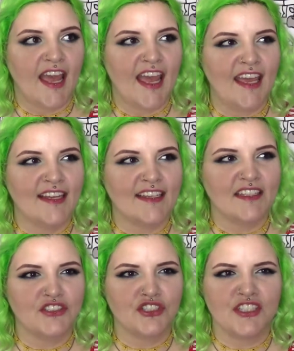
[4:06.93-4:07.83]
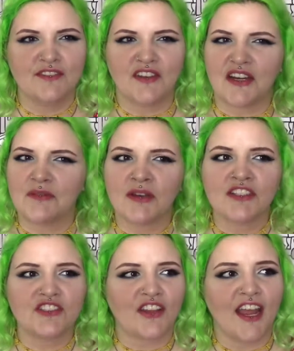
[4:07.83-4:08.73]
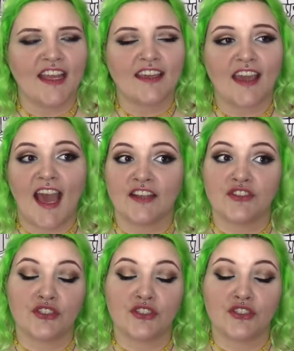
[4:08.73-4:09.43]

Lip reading: And she very much like has